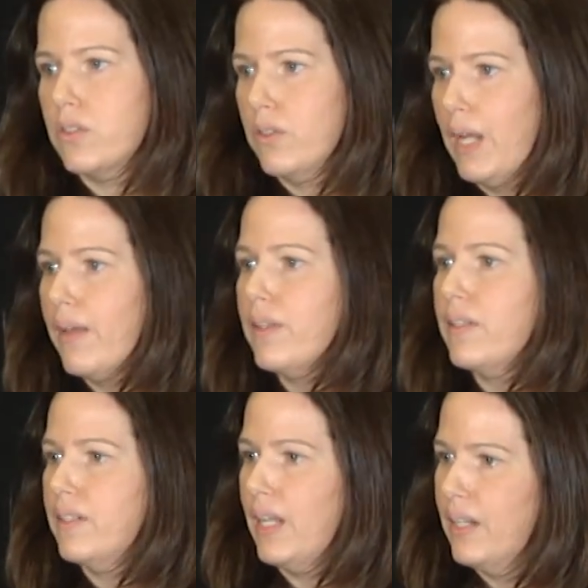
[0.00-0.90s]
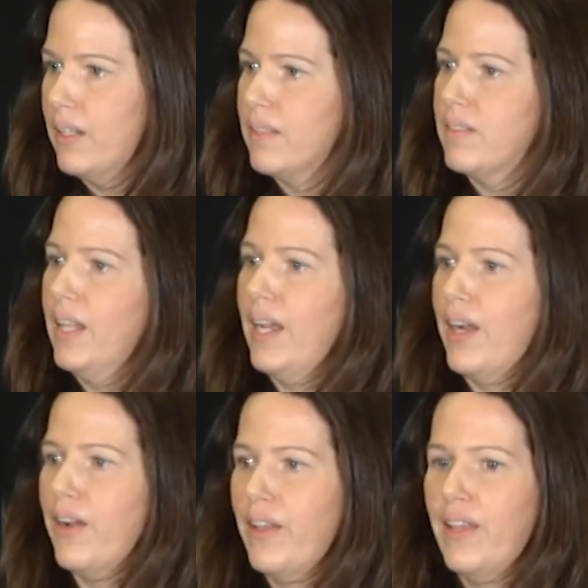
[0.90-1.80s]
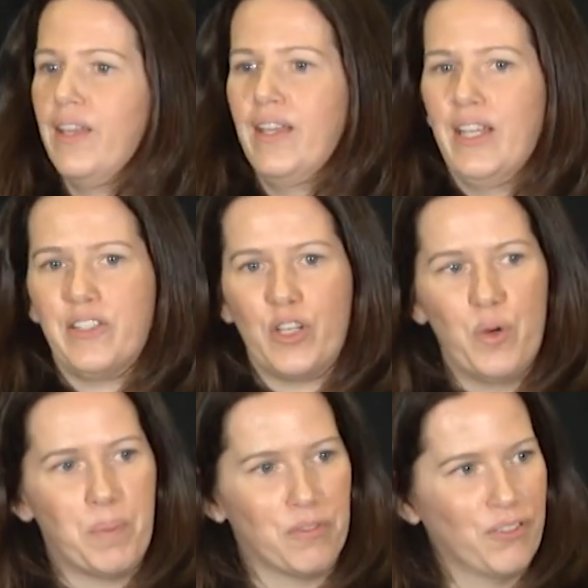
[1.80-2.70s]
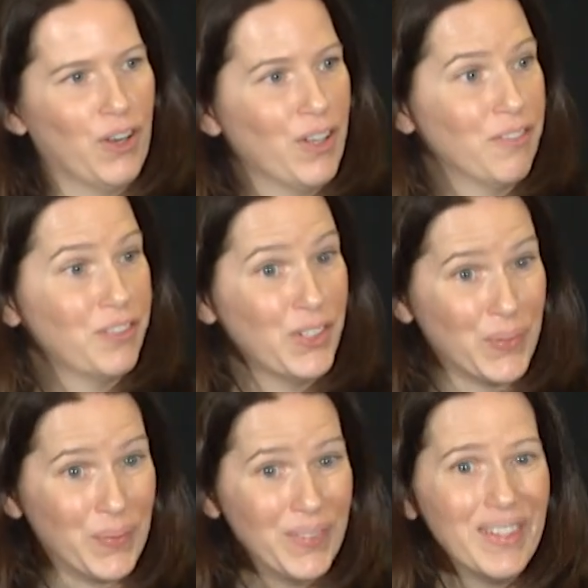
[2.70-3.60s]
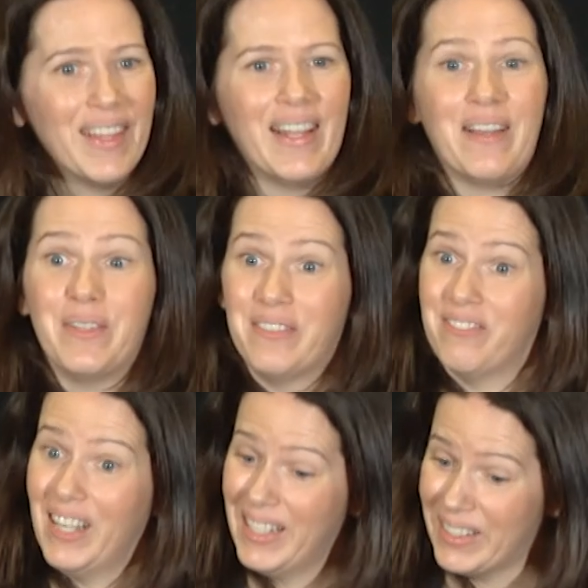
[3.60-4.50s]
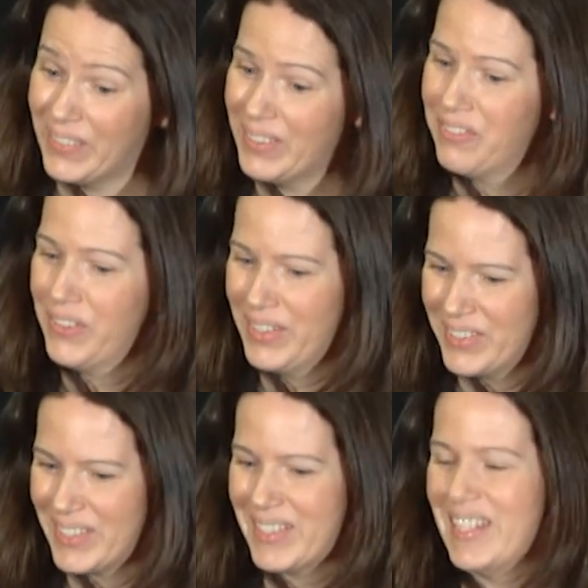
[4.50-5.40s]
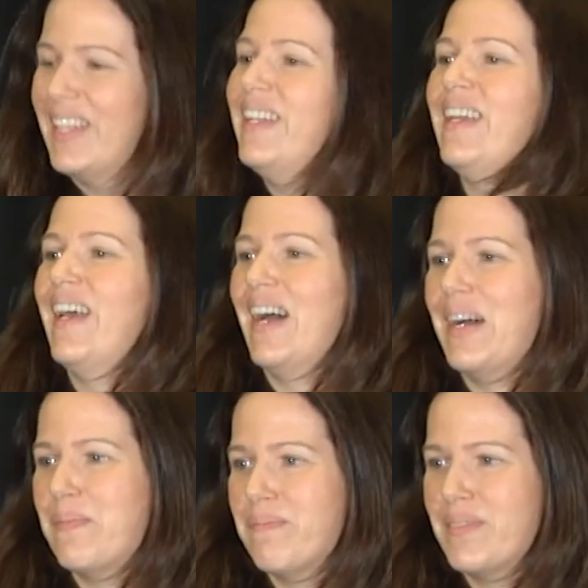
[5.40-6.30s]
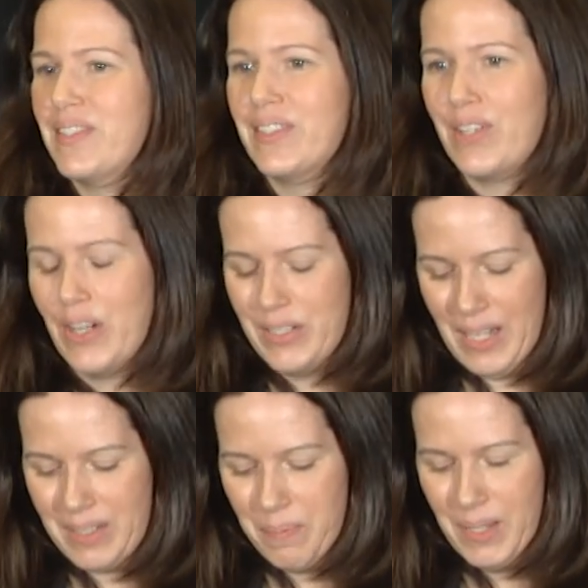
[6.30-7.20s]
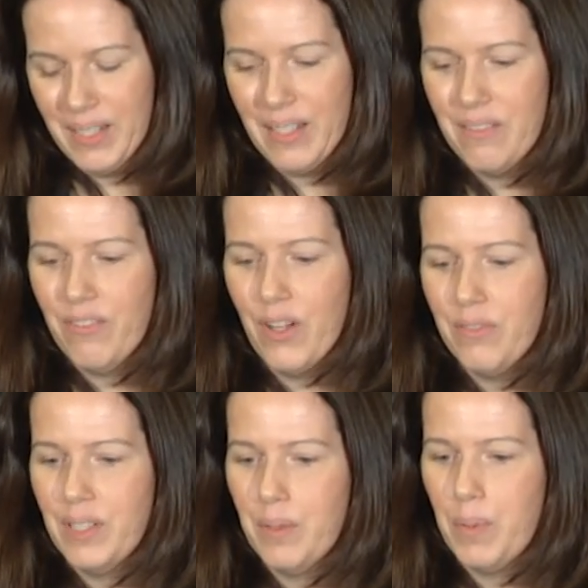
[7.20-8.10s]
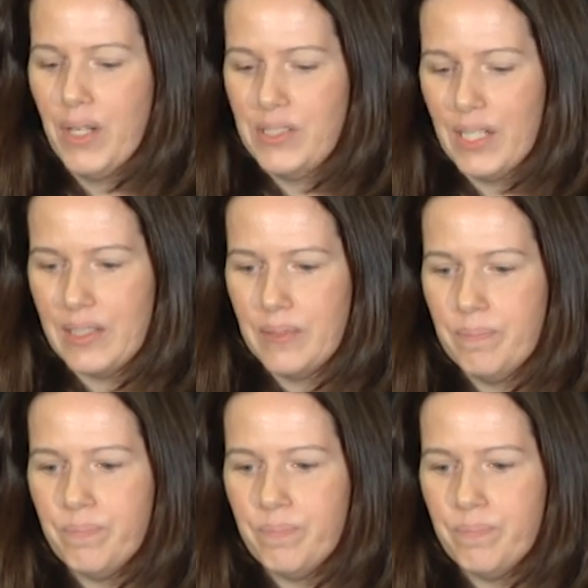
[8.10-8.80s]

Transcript: So now that the data is there, it's open for all of you, and I would invite you, if you're interested, um, to contact me and get involved in the project.